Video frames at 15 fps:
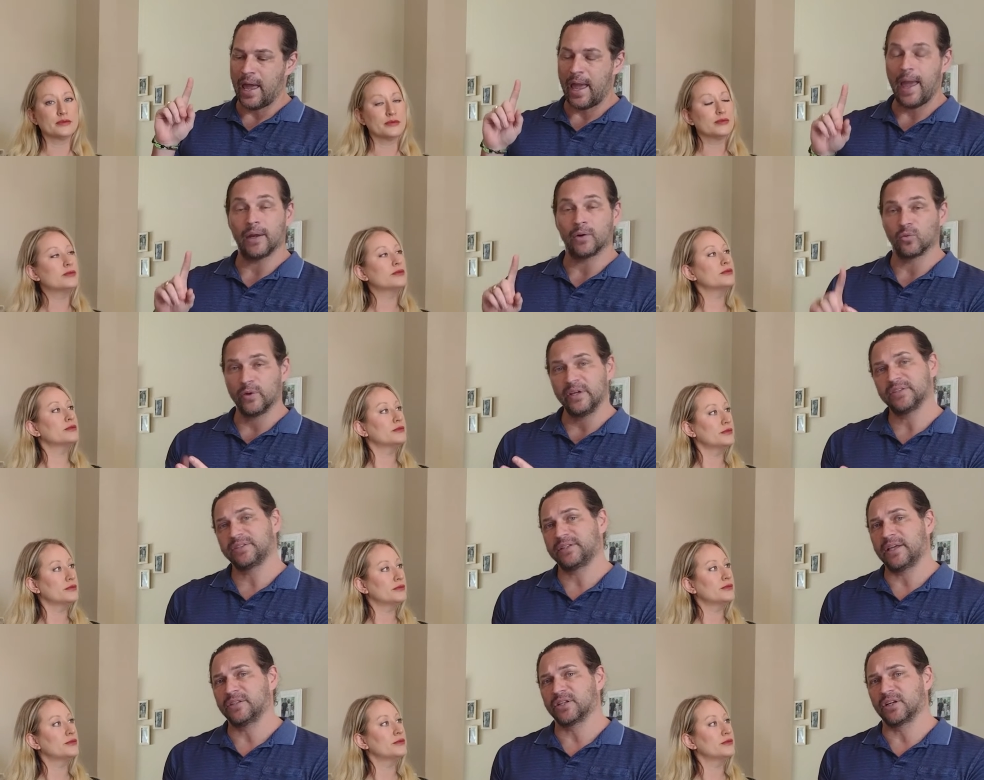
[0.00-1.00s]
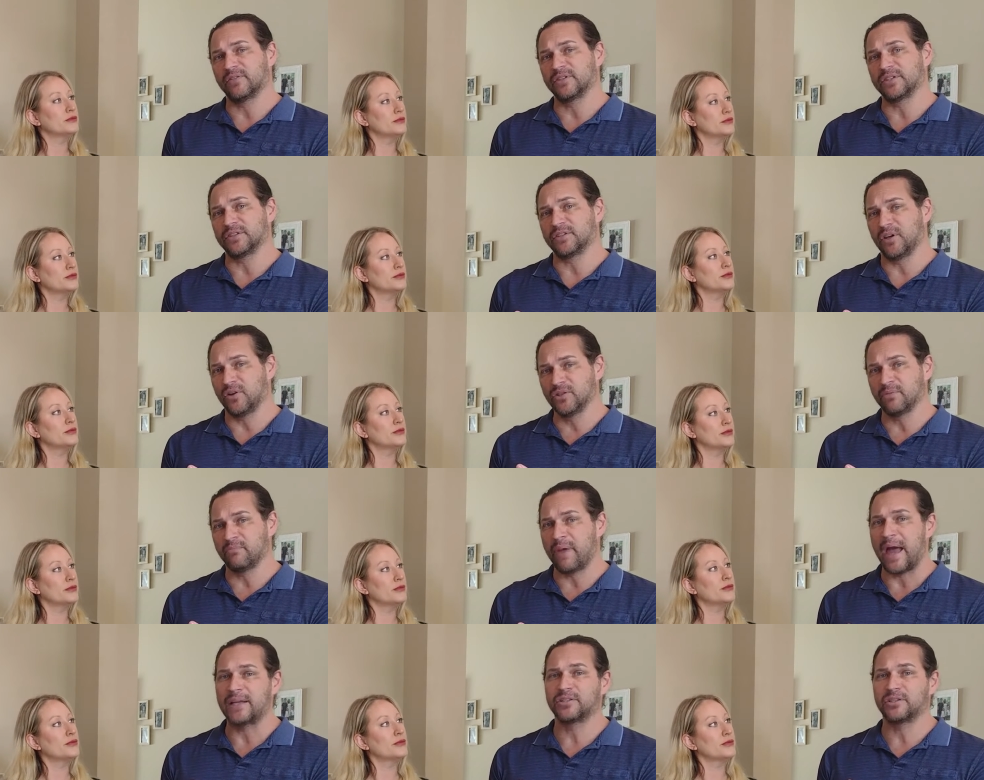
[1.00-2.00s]
Speaker 1: and real estate services. Now those are
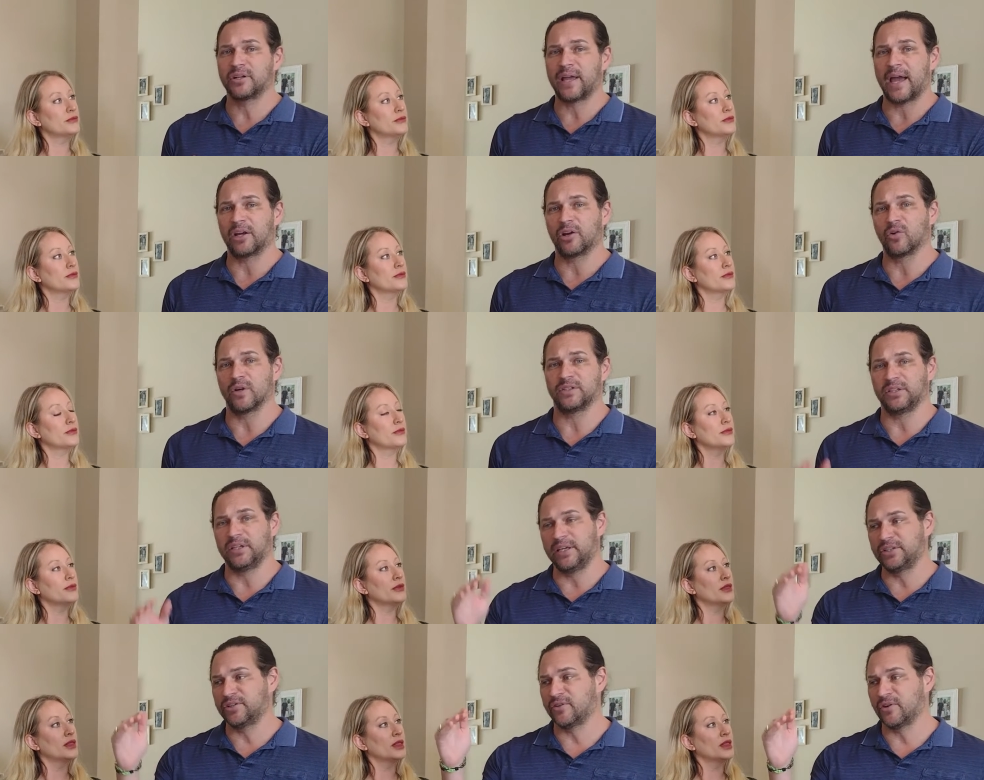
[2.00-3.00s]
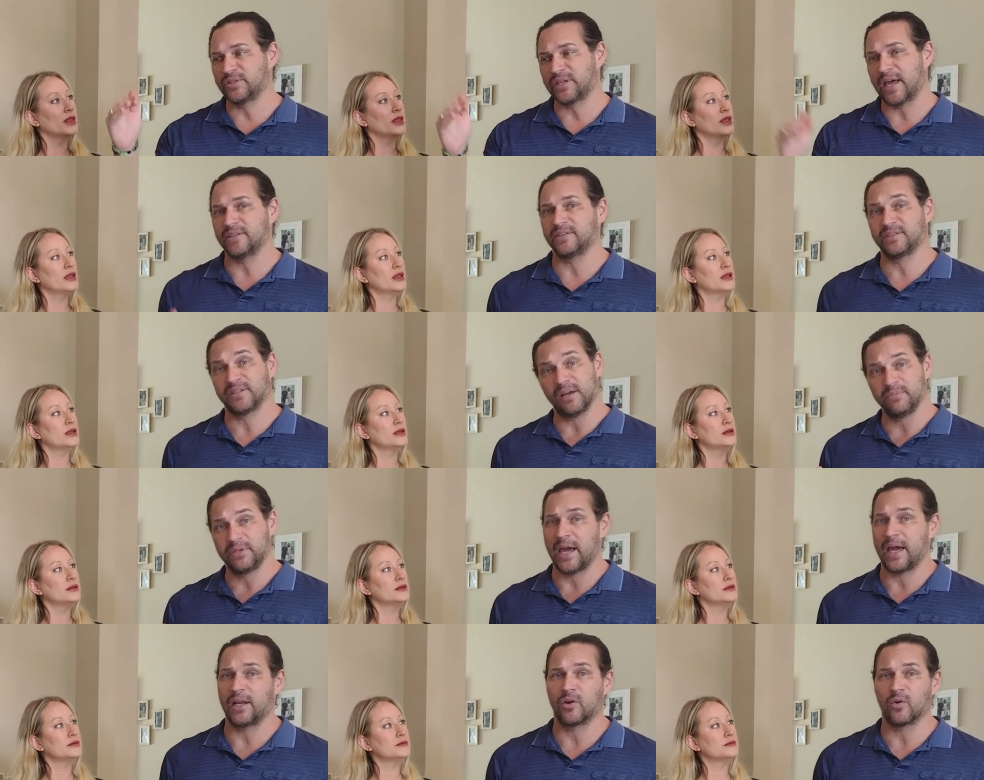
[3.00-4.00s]
master categories, and each of those has
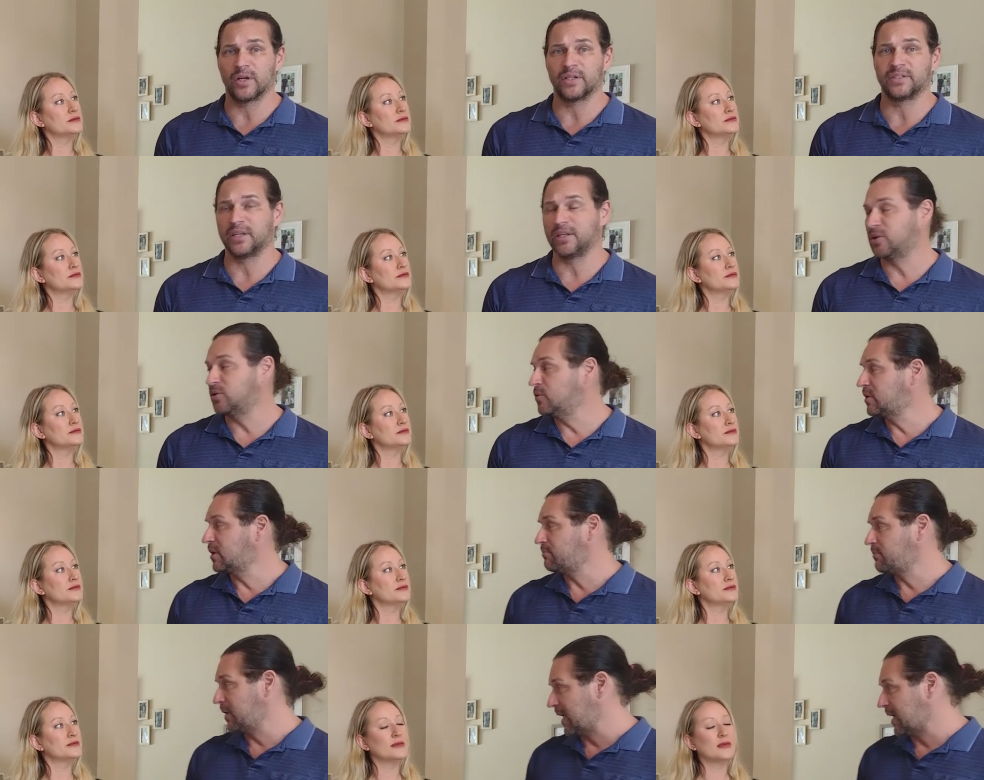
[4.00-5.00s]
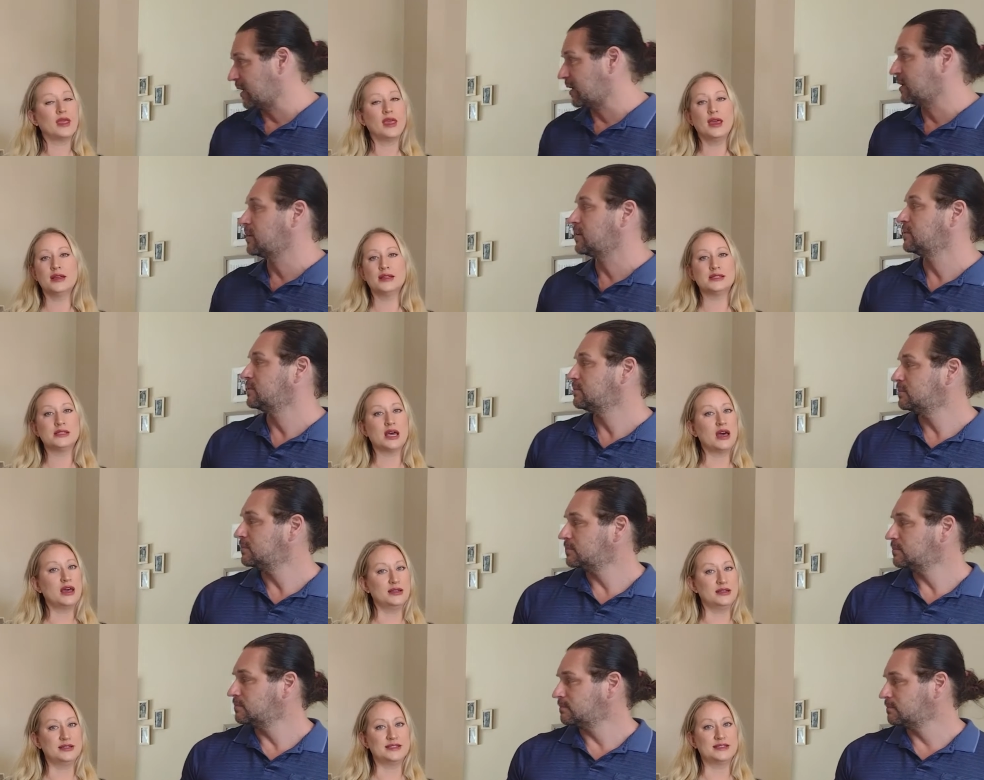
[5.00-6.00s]
subcategories that you can pick.
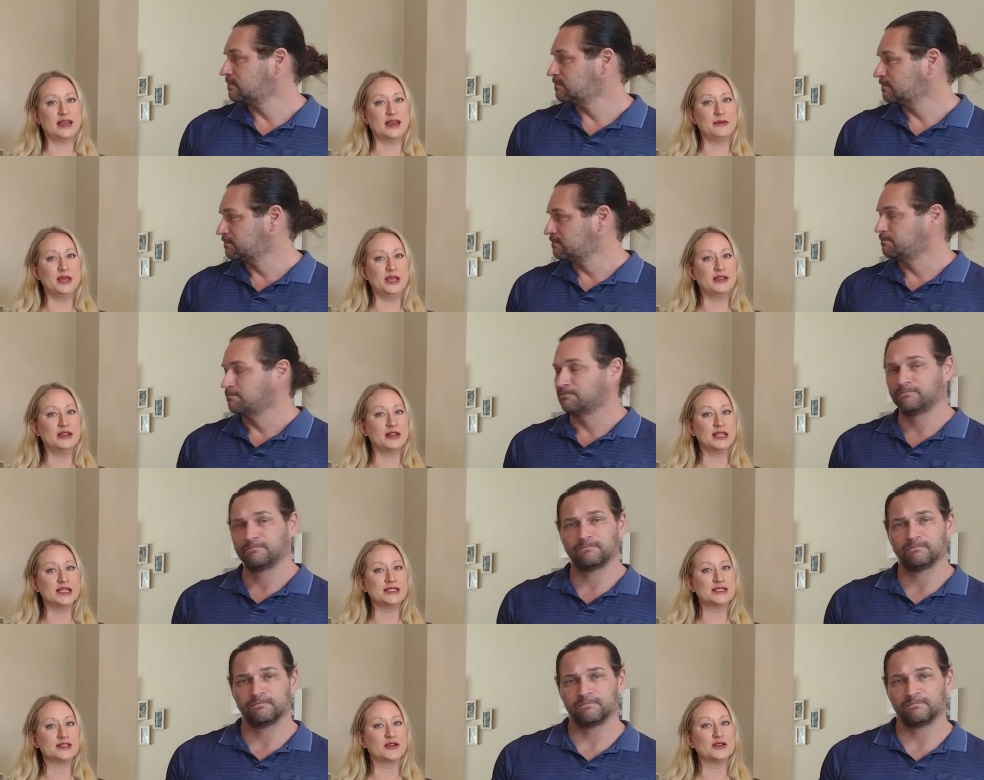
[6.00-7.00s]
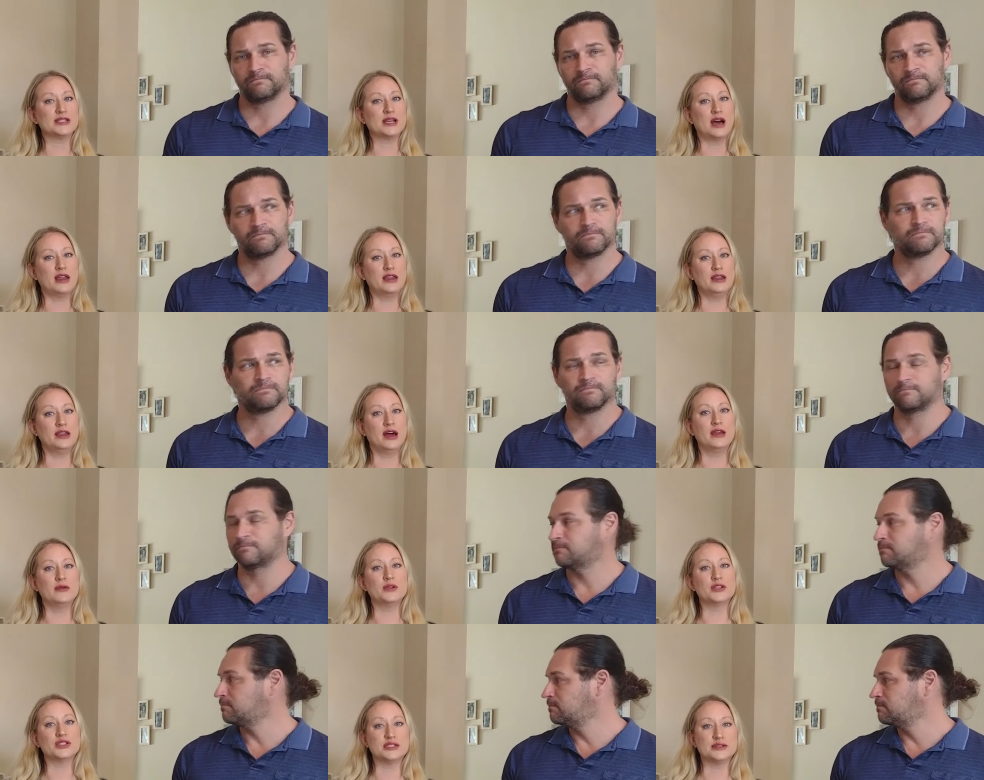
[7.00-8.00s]
Speaker 2: Tons. I mean, the list goes on and
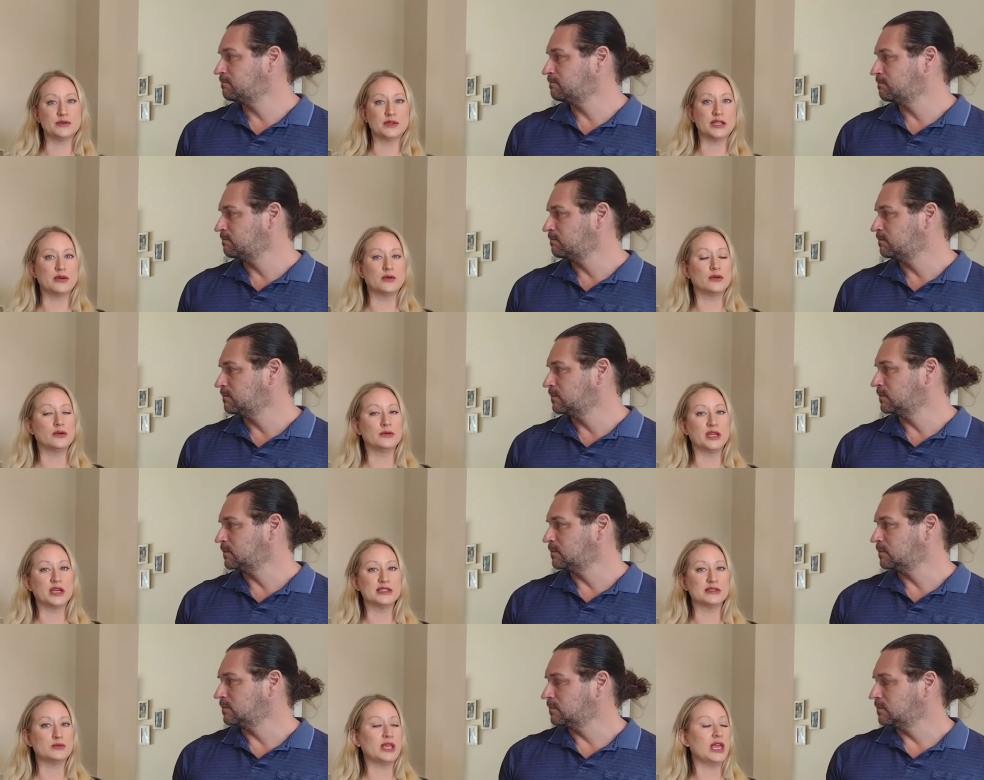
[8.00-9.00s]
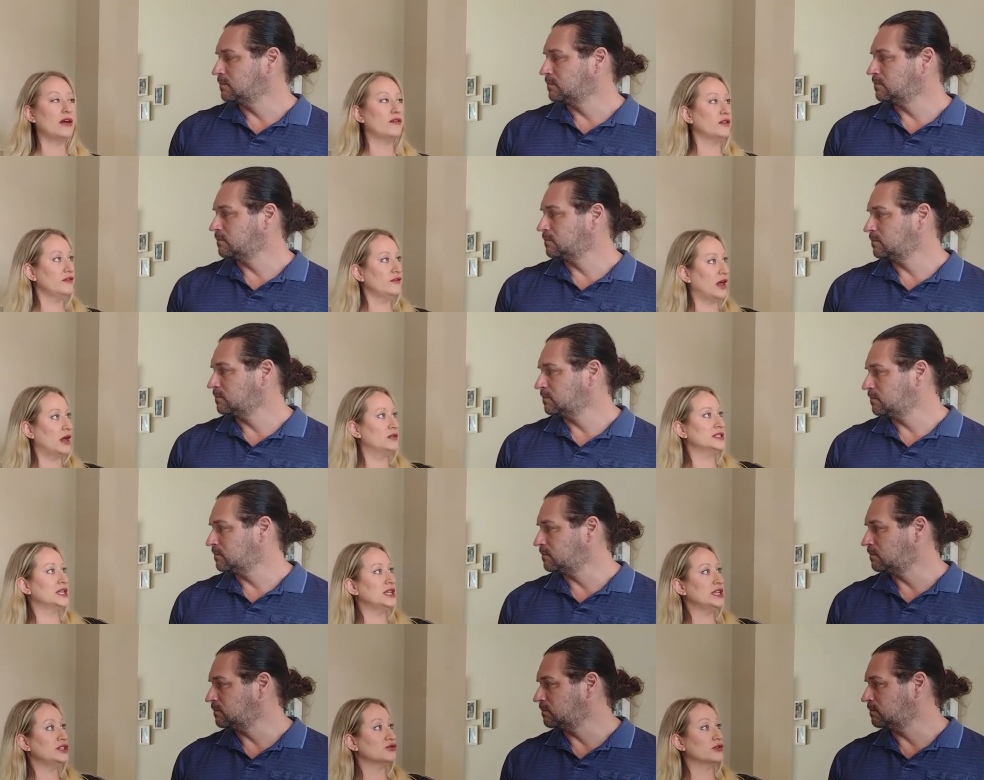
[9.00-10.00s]
on, which is really cool because we haven't found
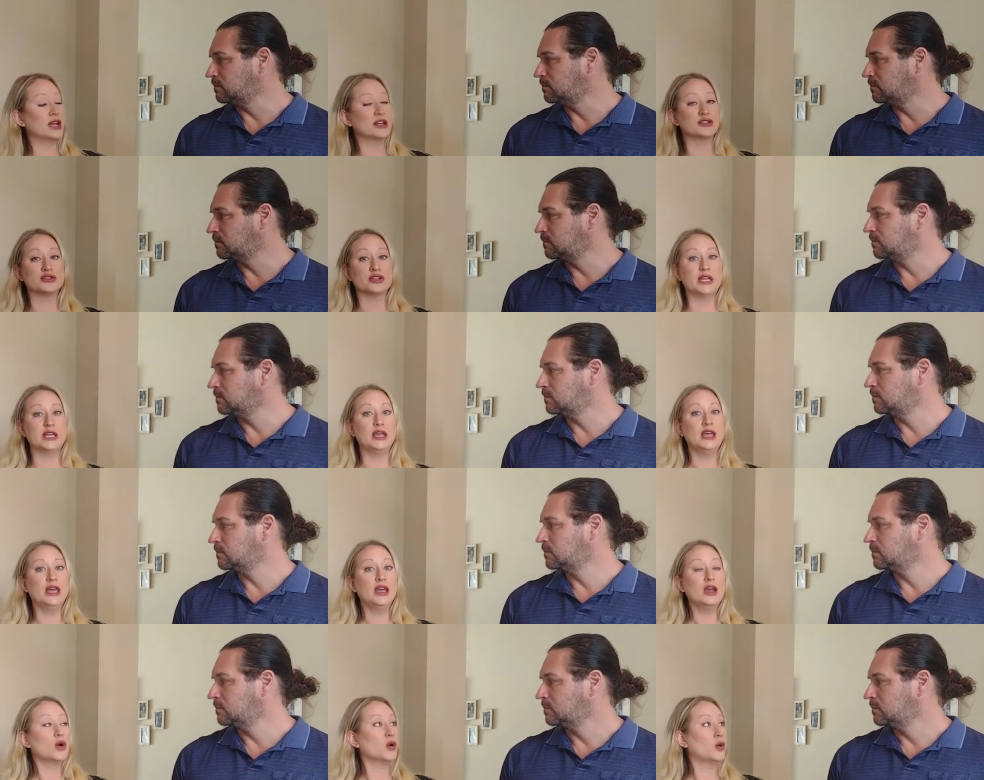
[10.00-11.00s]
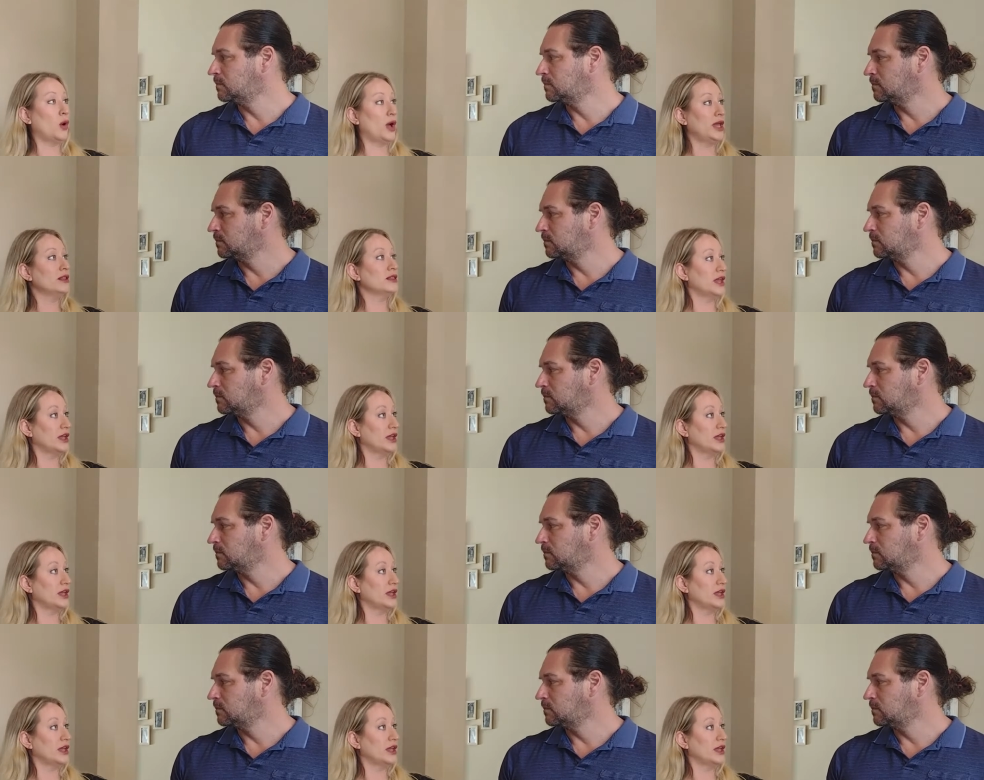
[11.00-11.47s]
any directory quite